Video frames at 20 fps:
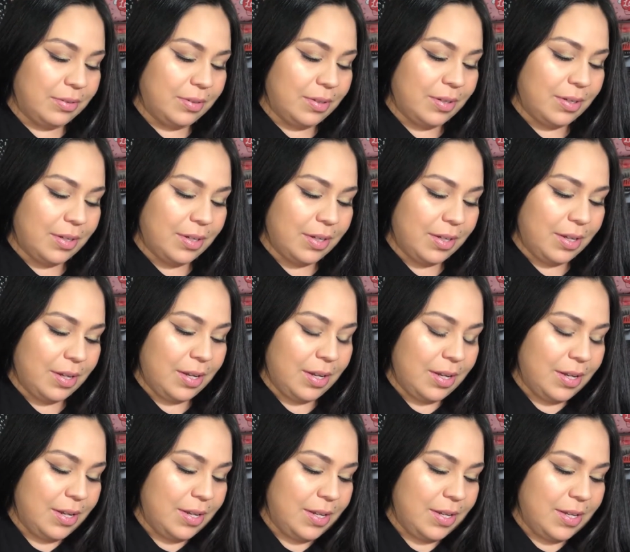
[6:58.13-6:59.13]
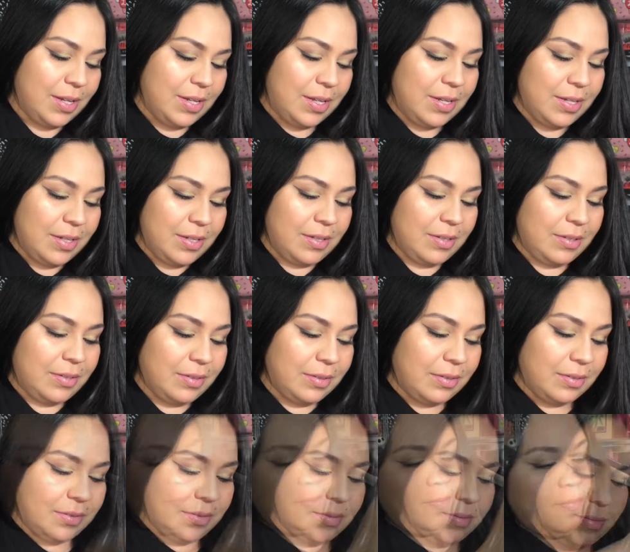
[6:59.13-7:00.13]

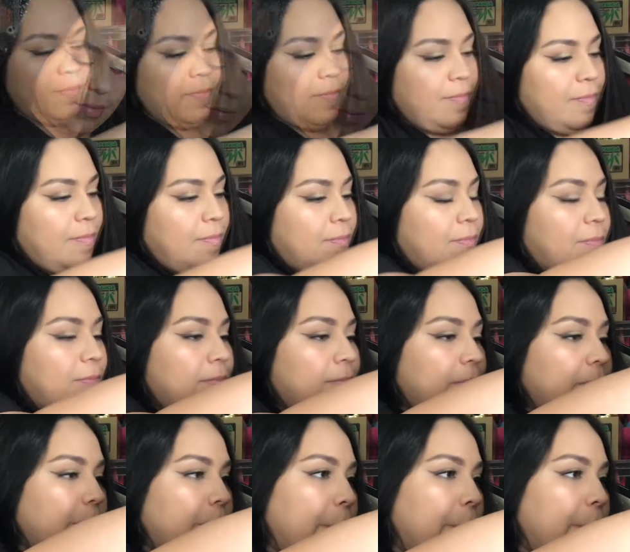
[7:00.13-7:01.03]
[no speech]